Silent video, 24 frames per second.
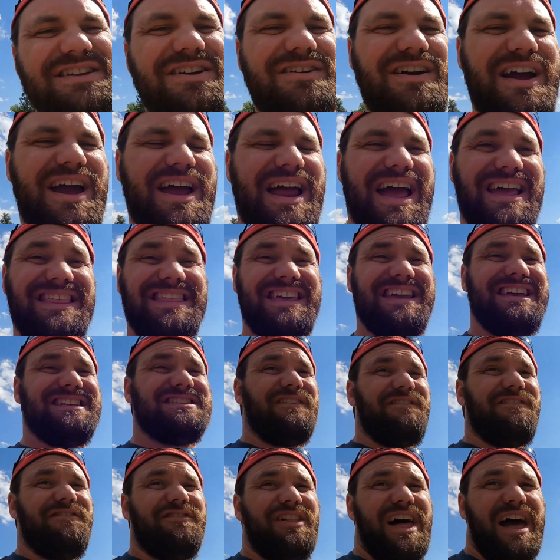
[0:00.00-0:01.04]
all right. I think it's
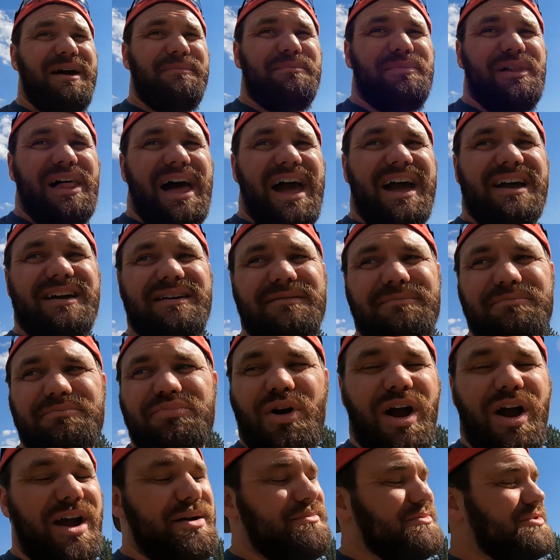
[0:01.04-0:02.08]
a flat black
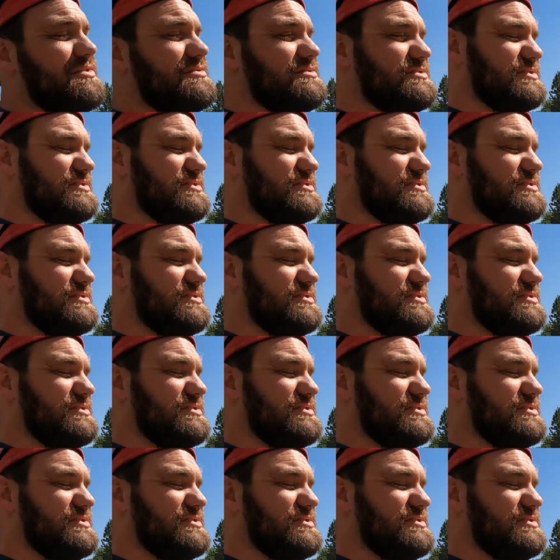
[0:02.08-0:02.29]
primer,